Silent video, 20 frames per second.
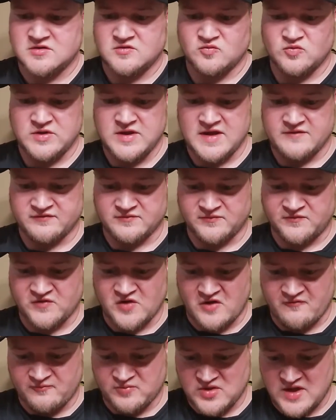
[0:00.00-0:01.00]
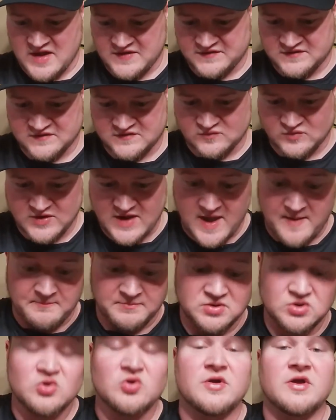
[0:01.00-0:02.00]
we have some soft plastics. We got
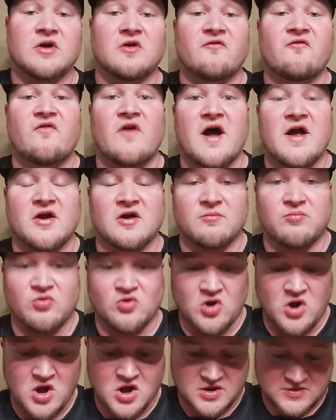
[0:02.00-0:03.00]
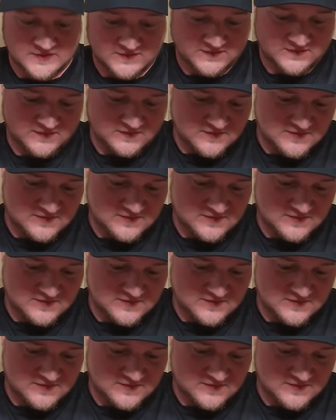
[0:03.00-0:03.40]
Bluegill Fire Prawns.